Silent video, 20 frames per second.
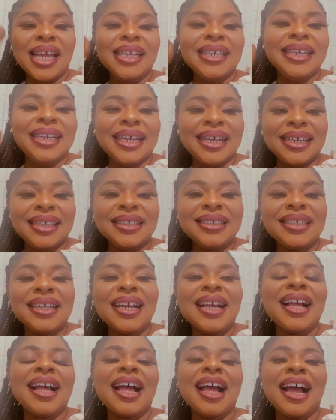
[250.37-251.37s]
then
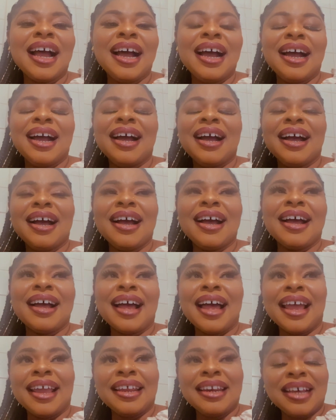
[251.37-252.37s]

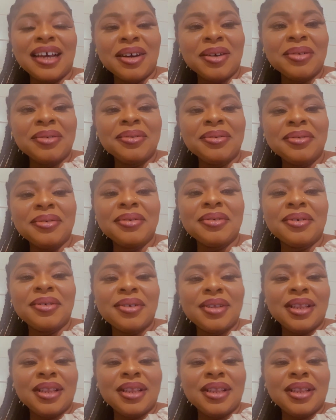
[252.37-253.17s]
I now